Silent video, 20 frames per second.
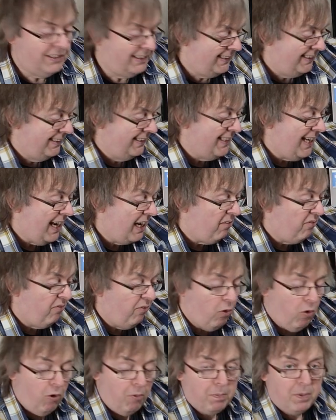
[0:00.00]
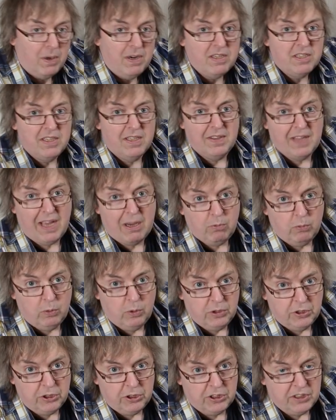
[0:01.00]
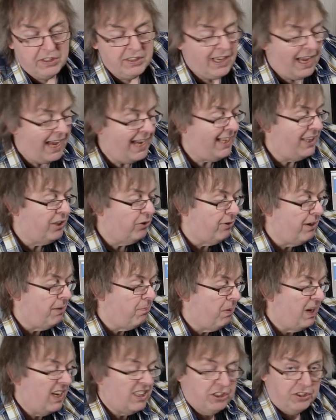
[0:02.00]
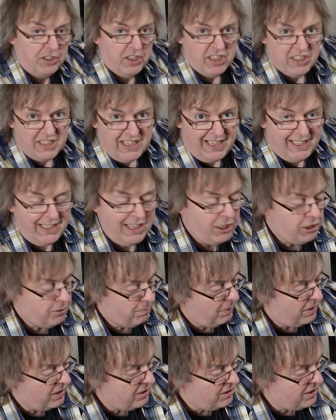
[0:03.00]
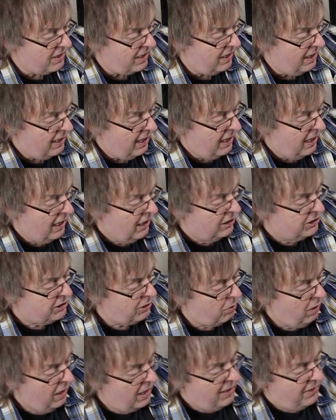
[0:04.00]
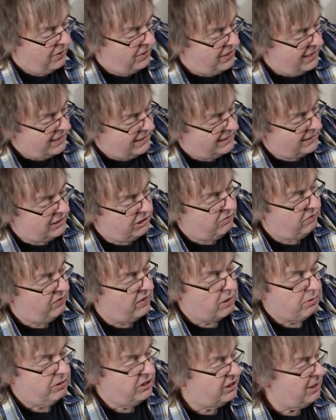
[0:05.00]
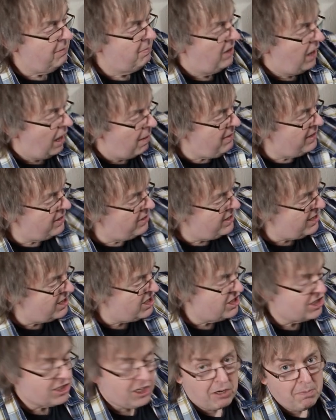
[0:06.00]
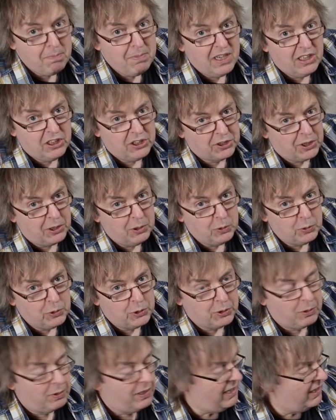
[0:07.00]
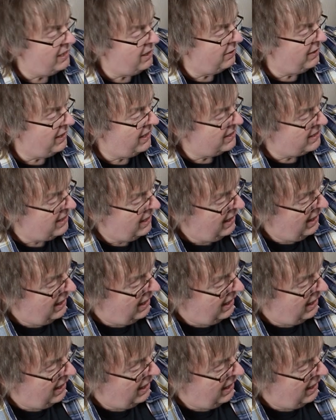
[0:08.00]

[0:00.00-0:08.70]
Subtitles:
This is an A4 printer. That was an A3 plus 13 inch printer. So this is very similar. I mean, this has got a minuscule screen on it.